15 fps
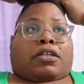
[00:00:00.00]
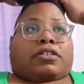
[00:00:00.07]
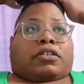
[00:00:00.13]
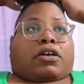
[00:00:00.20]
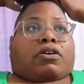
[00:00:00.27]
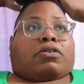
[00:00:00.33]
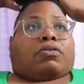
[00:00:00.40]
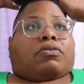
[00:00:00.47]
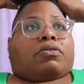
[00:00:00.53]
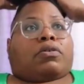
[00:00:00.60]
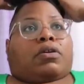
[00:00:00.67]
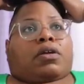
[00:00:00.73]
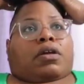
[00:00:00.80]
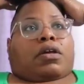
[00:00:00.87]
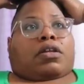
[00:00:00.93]
So,
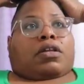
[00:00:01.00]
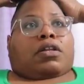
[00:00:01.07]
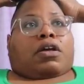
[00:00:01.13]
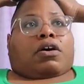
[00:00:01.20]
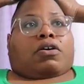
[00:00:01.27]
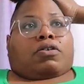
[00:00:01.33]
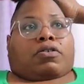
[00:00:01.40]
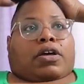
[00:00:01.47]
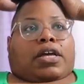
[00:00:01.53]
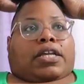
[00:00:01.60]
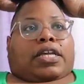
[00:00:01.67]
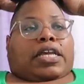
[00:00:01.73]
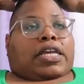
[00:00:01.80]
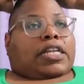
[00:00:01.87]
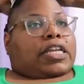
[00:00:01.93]
you know,
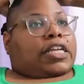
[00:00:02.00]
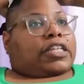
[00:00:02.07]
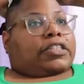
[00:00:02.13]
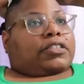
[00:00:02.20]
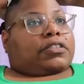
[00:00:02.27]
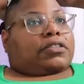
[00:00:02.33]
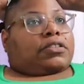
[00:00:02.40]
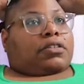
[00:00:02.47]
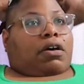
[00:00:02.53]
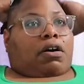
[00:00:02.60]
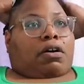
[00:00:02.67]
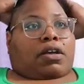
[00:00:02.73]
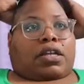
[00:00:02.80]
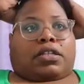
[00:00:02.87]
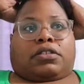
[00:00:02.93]
again, he's
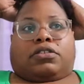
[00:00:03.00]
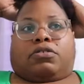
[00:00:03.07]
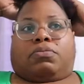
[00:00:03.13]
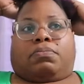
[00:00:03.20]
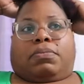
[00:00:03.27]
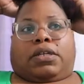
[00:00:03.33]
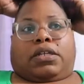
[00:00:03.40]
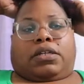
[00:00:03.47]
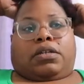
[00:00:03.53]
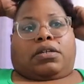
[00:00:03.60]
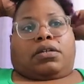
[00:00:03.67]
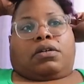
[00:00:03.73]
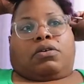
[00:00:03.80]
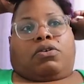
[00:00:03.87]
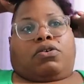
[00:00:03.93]
talking to
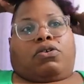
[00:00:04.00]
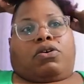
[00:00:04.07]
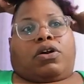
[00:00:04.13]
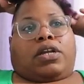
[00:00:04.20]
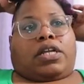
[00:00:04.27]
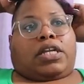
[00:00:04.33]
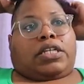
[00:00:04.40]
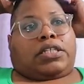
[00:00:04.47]
me, or